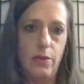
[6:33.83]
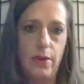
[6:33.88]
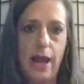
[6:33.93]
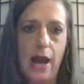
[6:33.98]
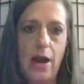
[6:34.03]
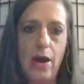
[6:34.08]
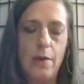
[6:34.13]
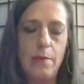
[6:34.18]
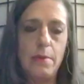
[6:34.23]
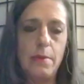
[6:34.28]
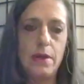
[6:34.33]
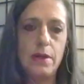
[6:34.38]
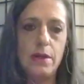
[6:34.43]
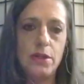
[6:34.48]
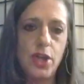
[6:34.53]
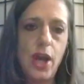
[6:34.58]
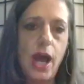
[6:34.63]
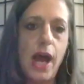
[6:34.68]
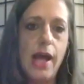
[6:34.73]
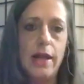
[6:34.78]
now I'm a
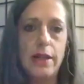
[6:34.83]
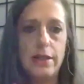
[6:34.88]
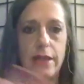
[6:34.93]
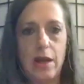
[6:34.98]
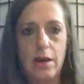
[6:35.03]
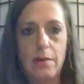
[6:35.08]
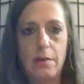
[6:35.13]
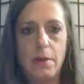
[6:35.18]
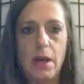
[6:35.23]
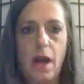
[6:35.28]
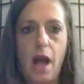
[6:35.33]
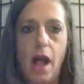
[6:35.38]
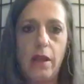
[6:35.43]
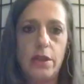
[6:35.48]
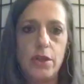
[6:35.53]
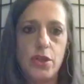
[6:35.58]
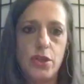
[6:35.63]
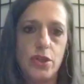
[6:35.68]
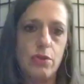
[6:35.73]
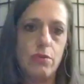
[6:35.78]
child, now I'm a
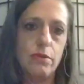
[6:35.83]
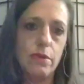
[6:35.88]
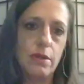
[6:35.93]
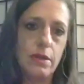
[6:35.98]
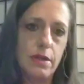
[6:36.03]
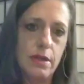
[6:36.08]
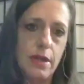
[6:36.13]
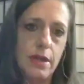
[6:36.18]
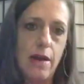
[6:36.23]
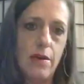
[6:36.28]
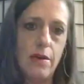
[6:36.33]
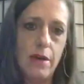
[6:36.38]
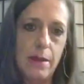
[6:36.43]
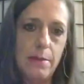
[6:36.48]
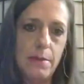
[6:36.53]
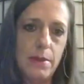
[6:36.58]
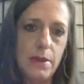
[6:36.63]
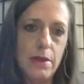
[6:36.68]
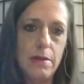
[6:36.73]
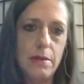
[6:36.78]
college student, now
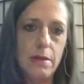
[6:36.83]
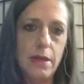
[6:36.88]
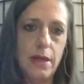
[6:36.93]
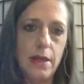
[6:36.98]
I'm a,